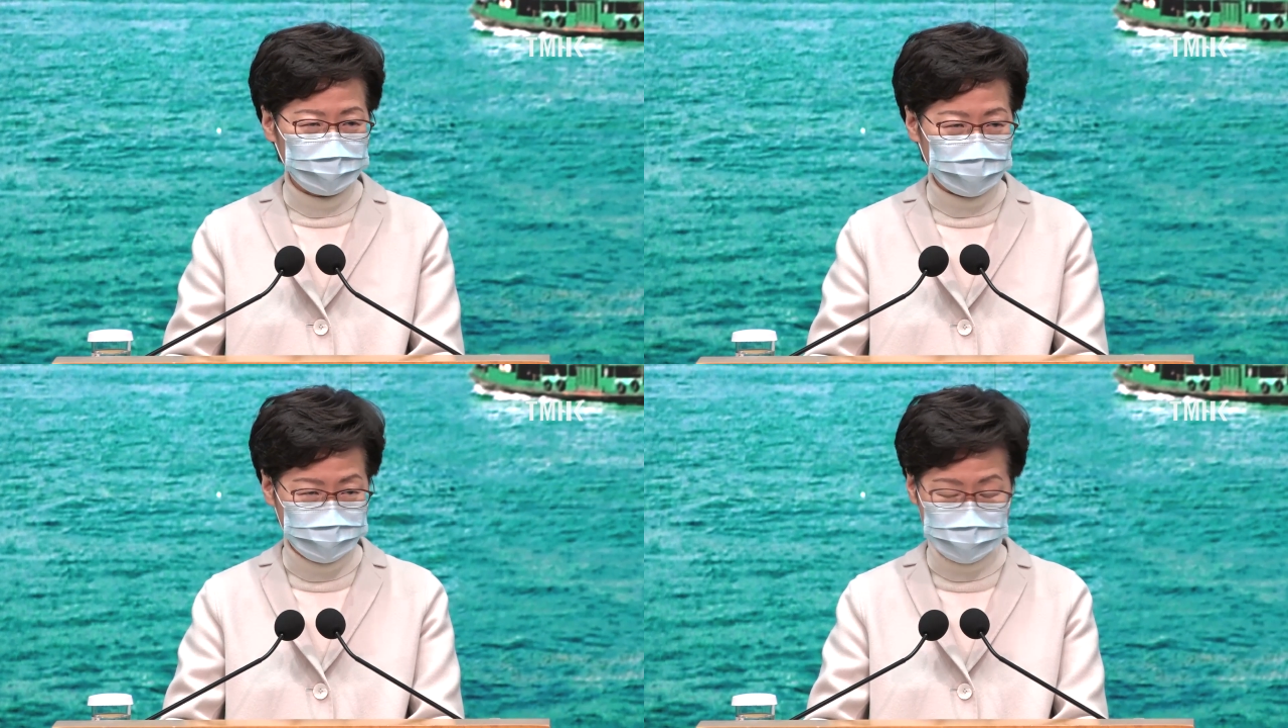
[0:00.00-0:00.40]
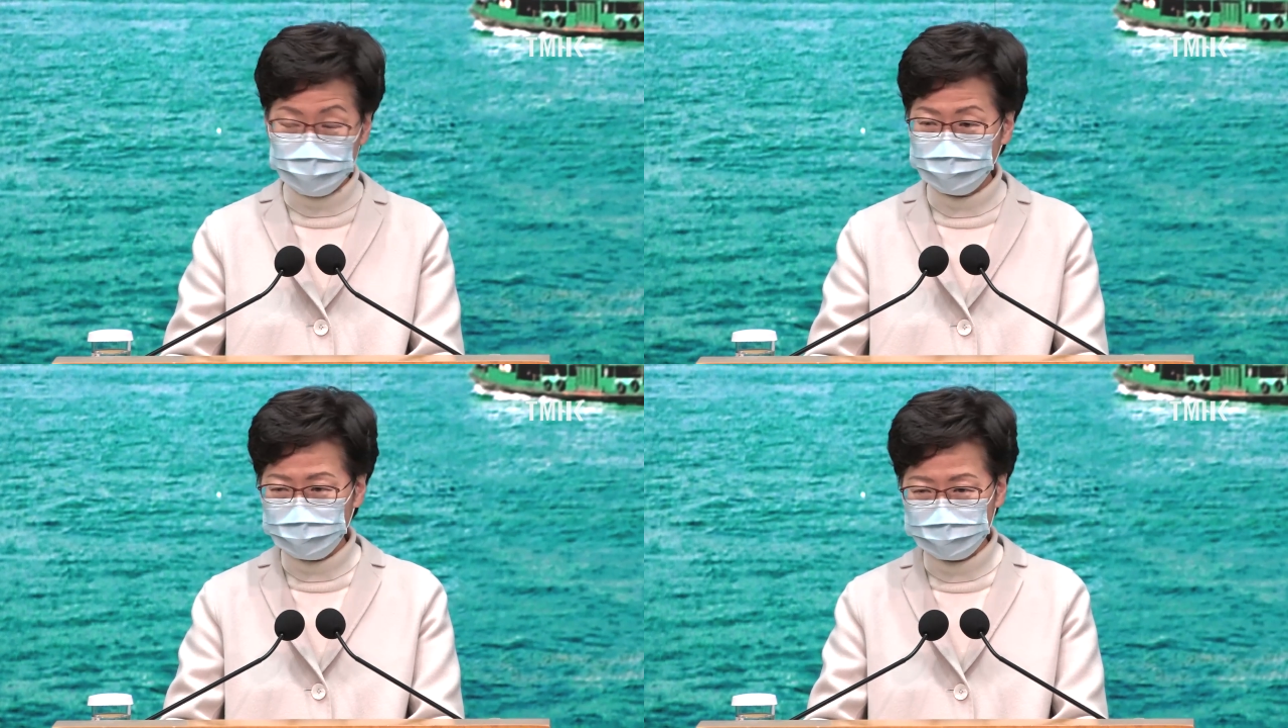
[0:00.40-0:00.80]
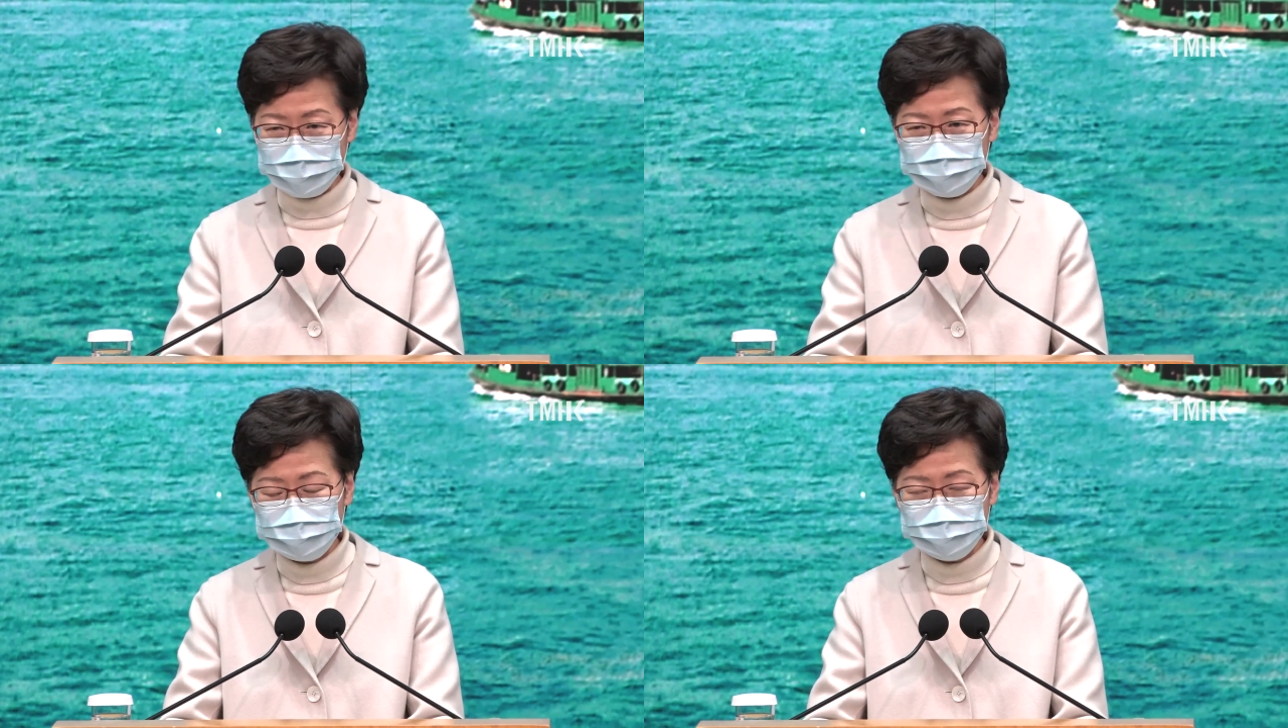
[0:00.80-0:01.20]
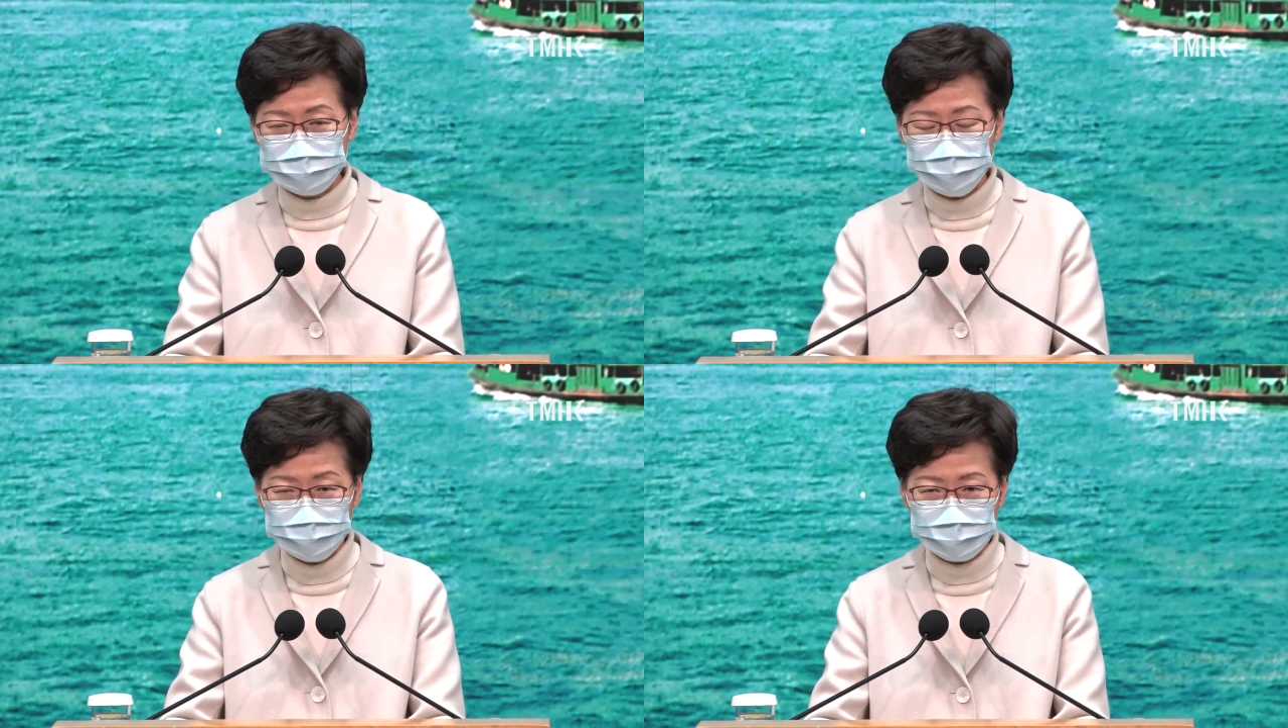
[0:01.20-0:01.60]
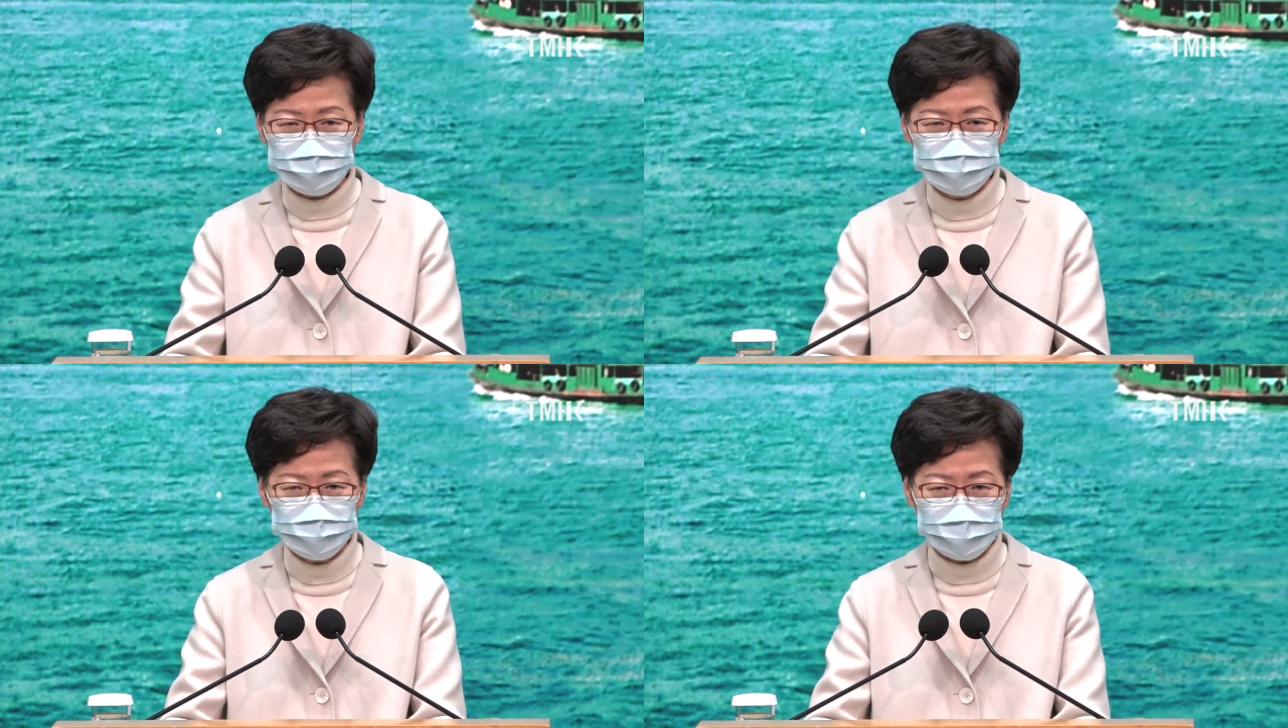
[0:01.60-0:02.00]
fund will be
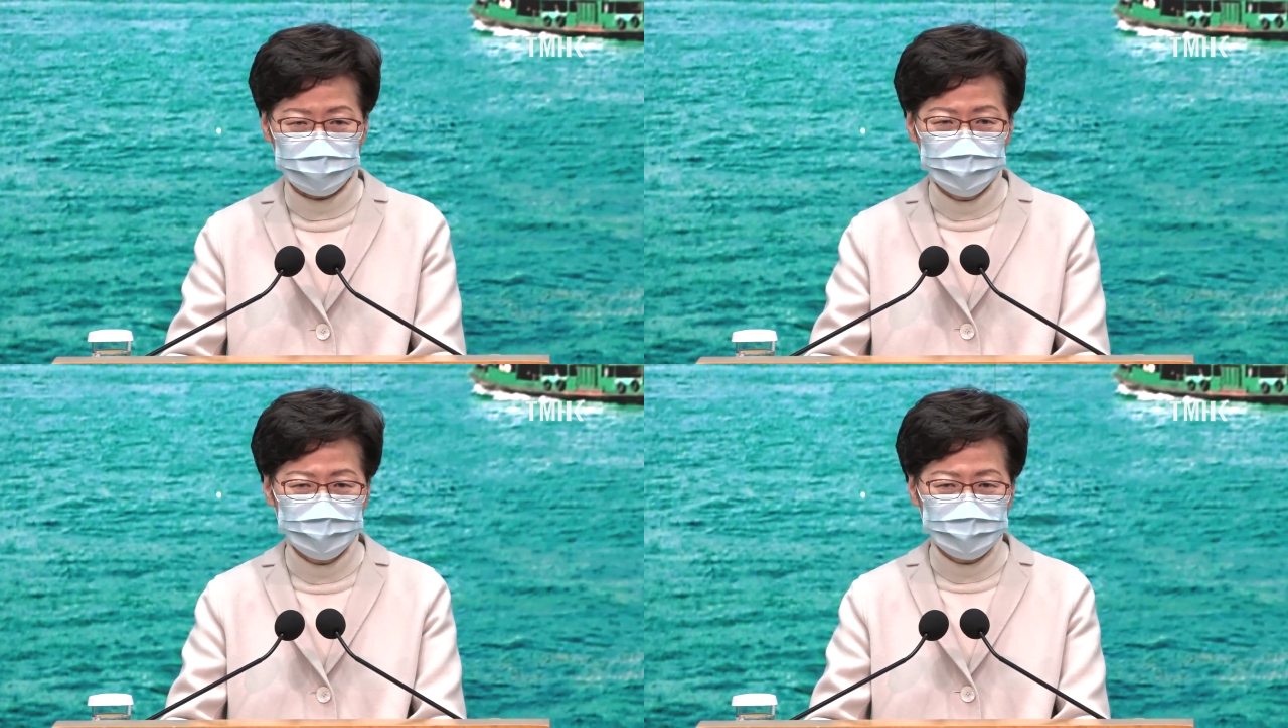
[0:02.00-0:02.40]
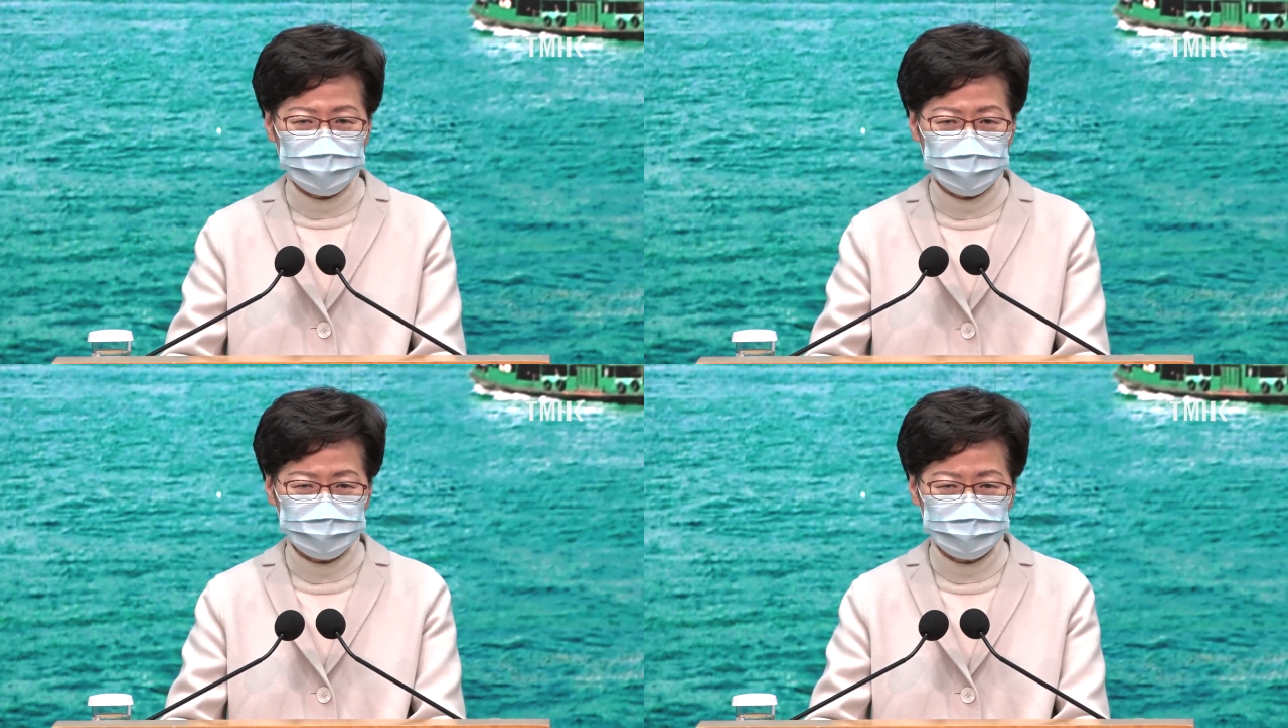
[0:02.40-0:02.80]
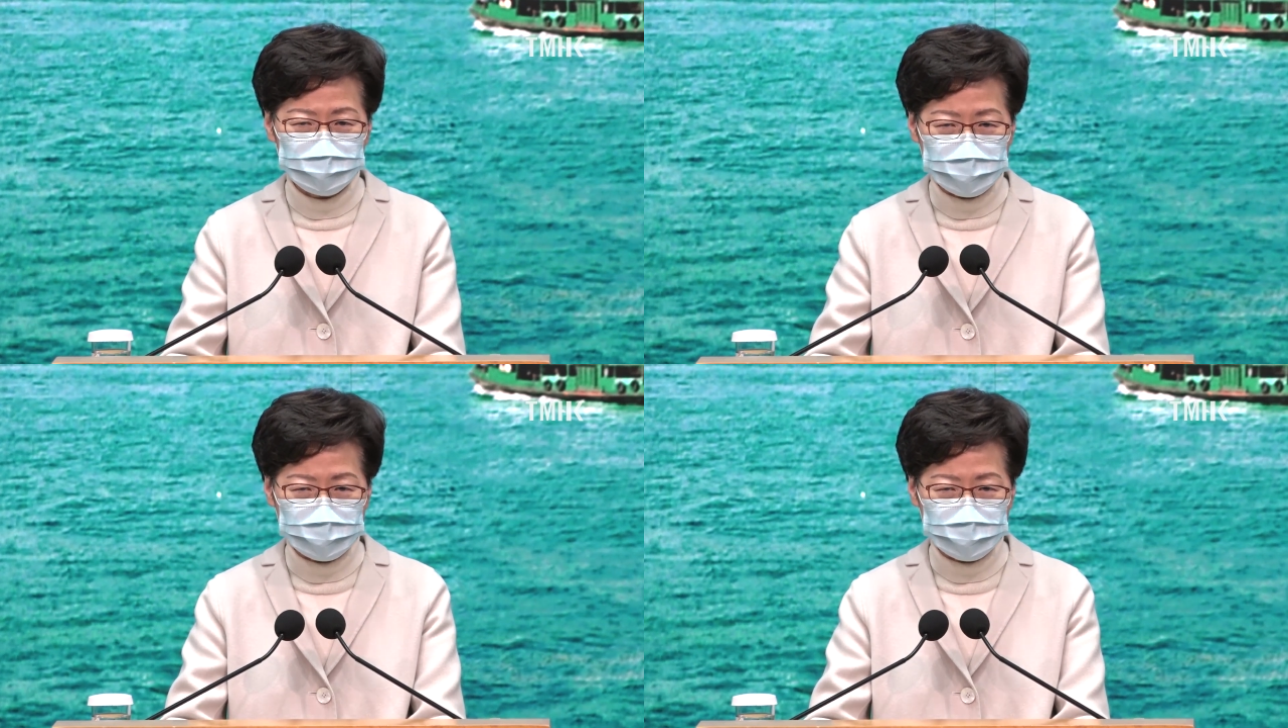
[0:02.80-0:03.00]
further expanded.